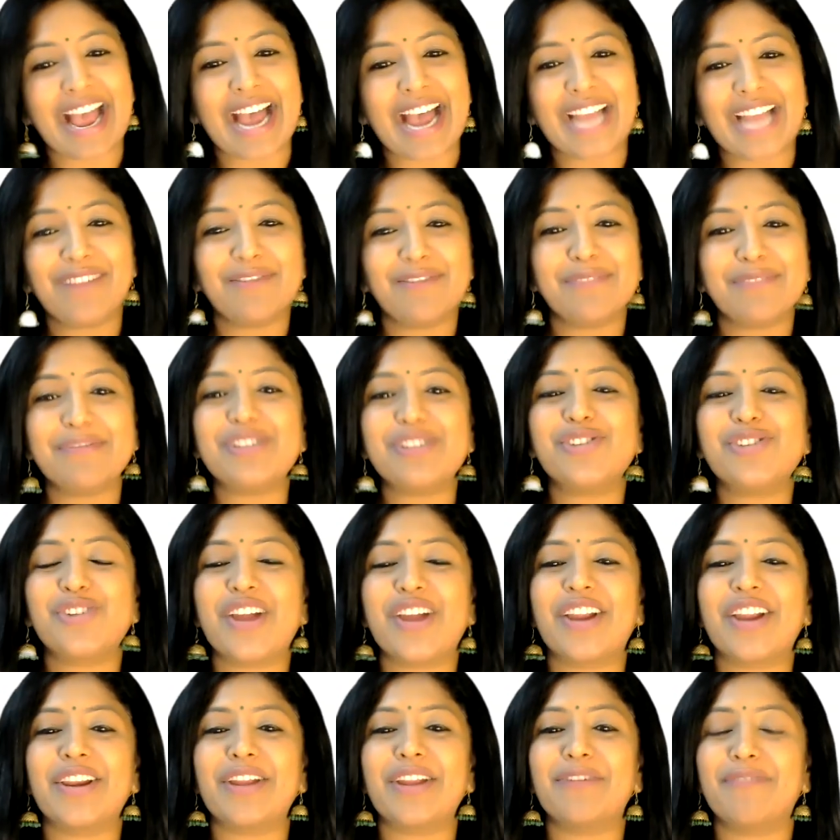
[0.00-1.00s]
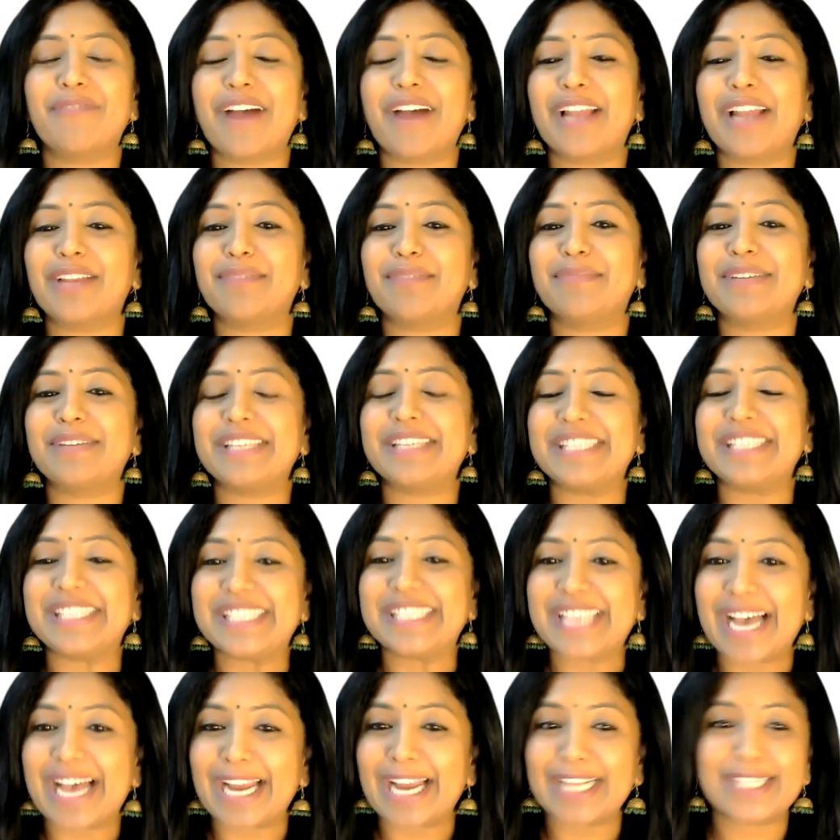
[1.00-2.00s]
I will be sharing valuable
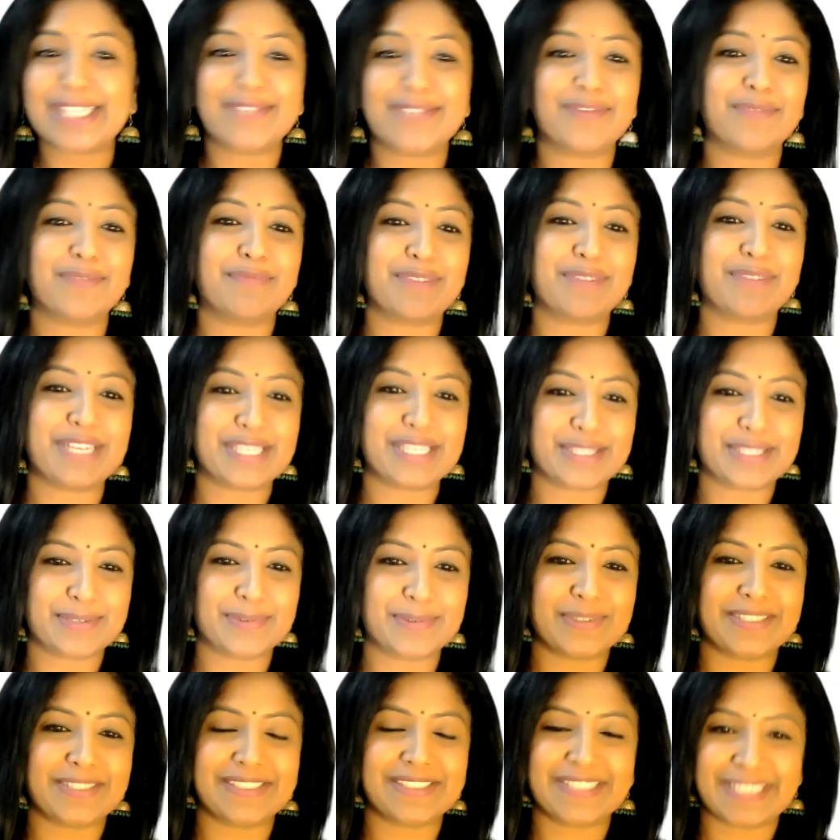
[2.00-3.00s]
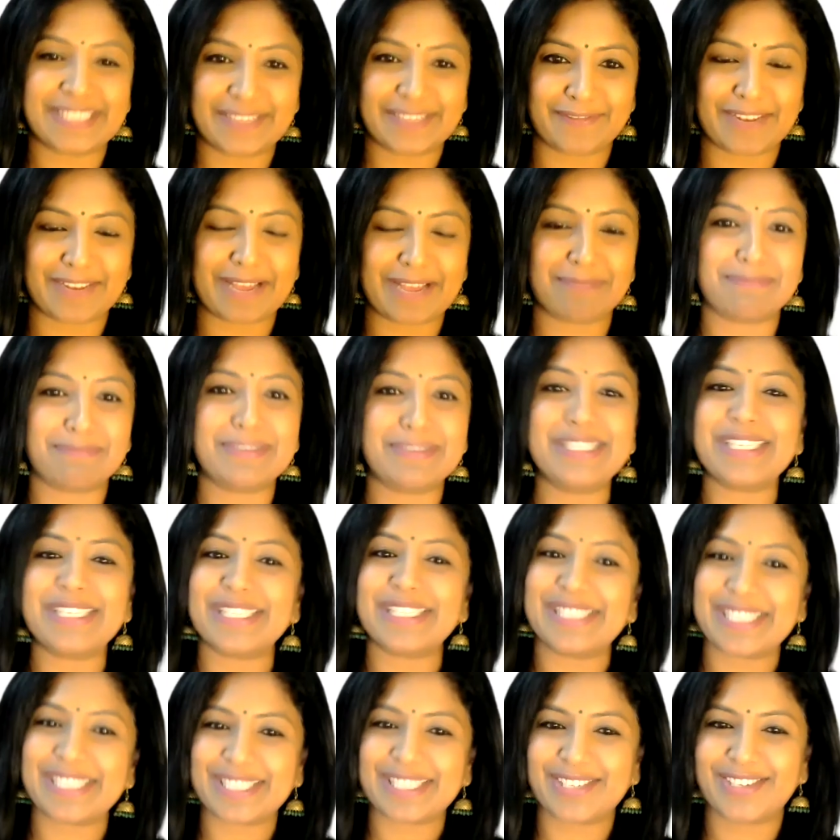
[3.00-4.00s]
insights for preschoolers'
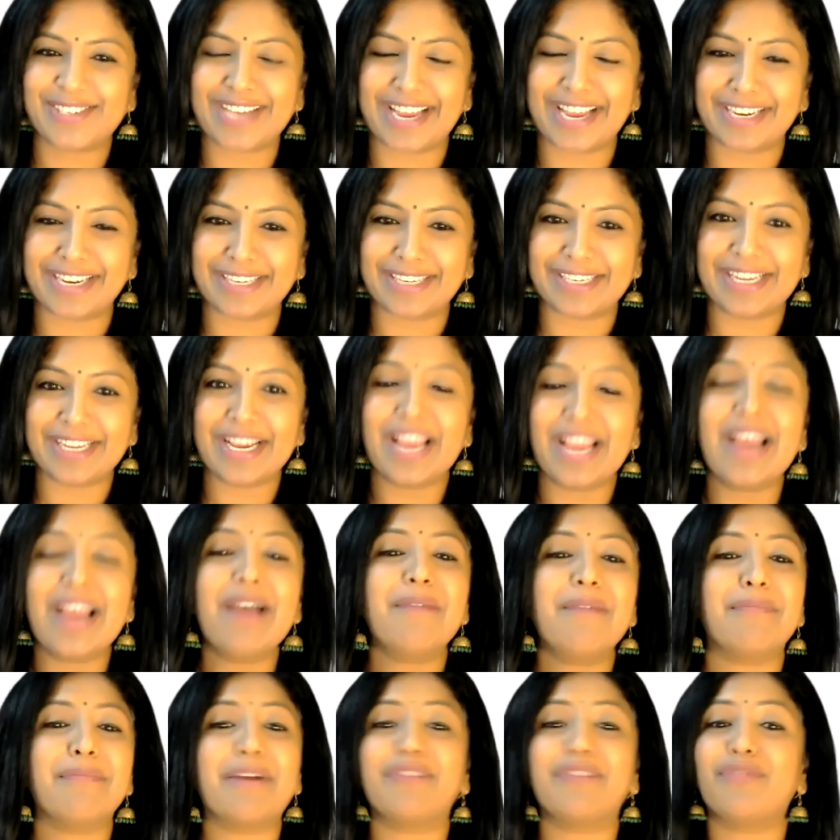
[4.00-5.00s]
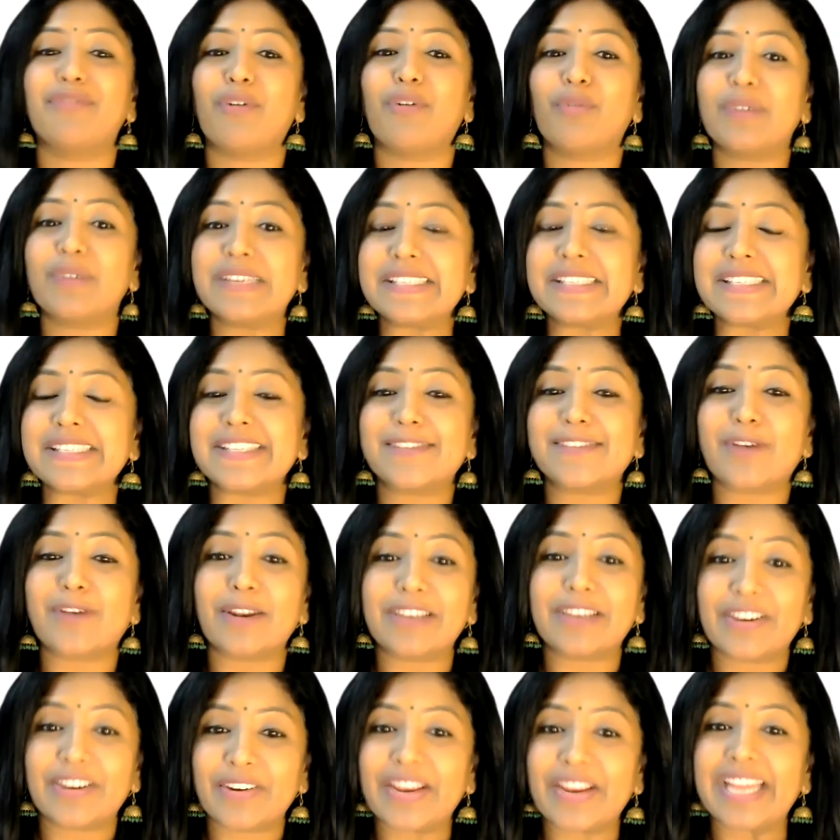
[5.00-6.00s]
development in this channel. My focus is
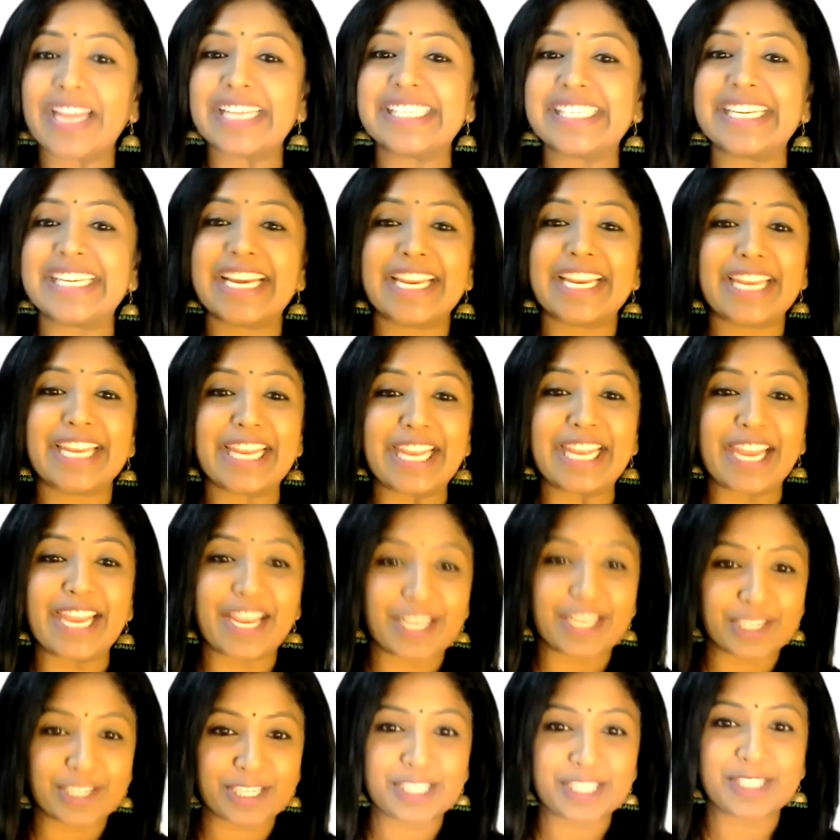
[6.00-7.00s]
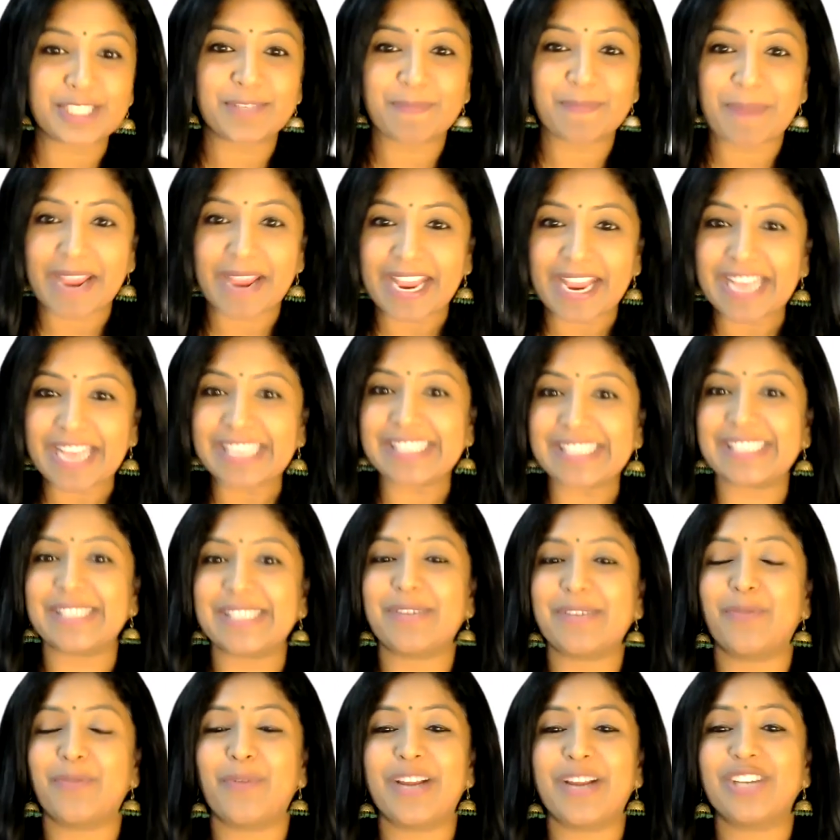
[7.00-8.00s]
on creating an engaging
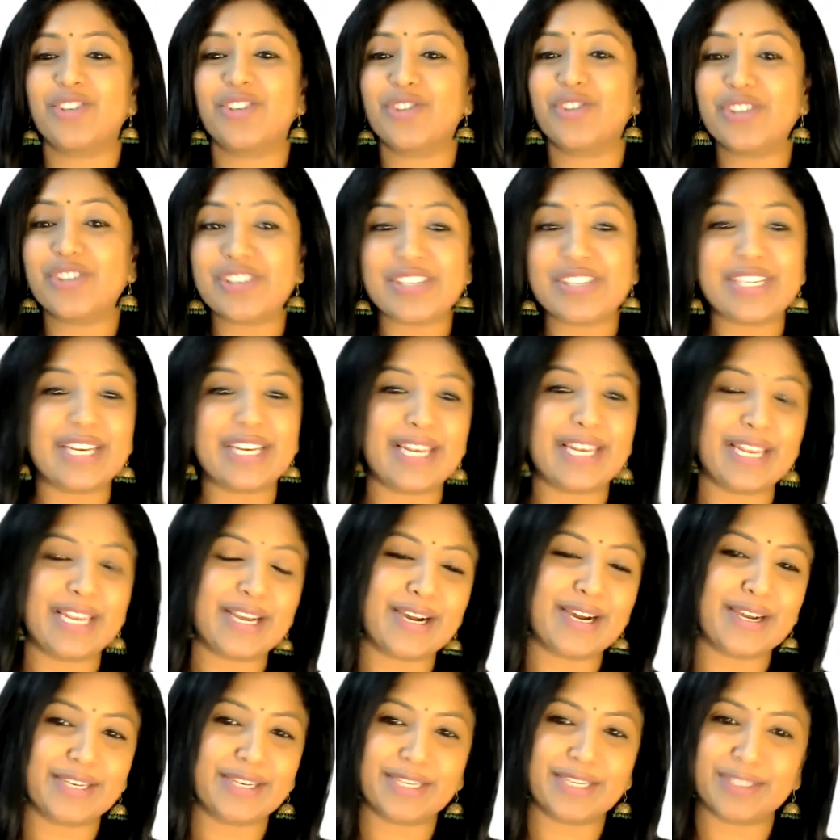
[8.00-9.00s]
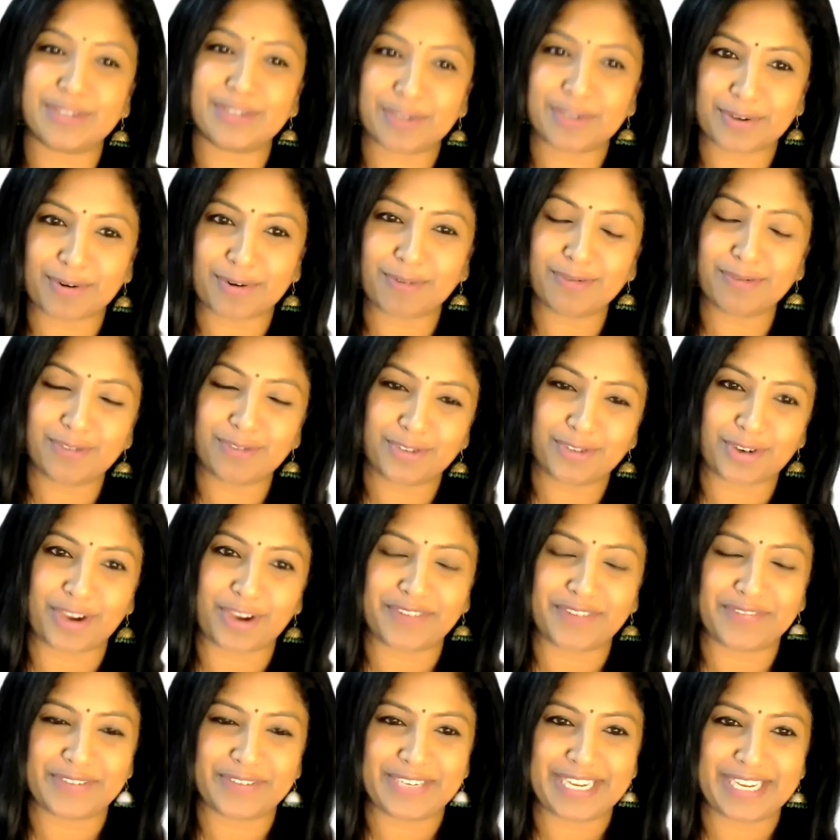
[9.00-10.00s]
space where children learn and grow
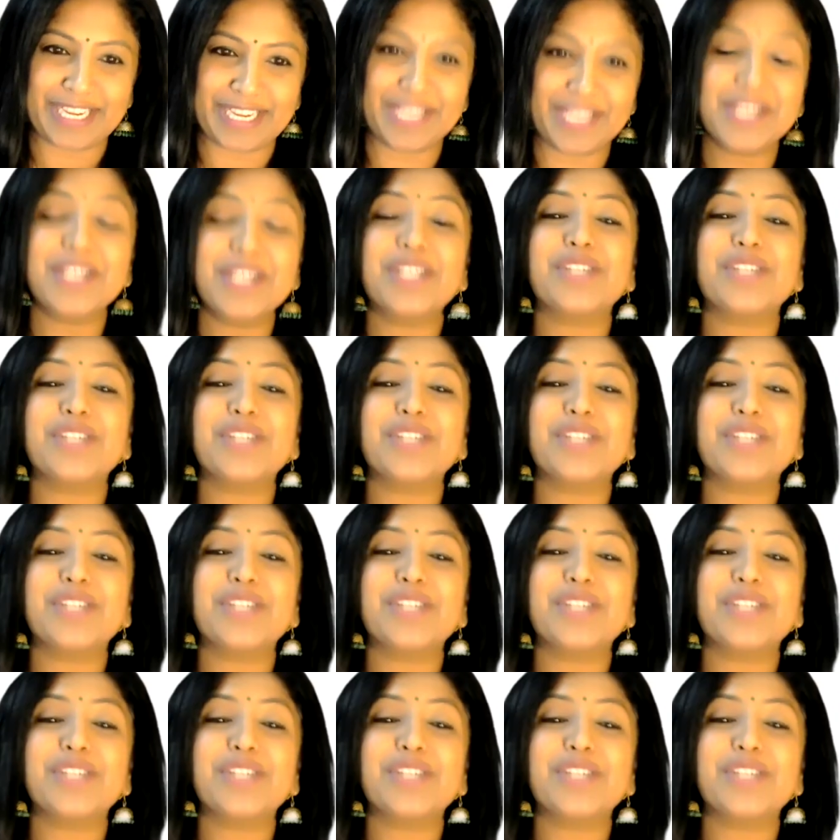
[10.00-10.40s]
joyfully.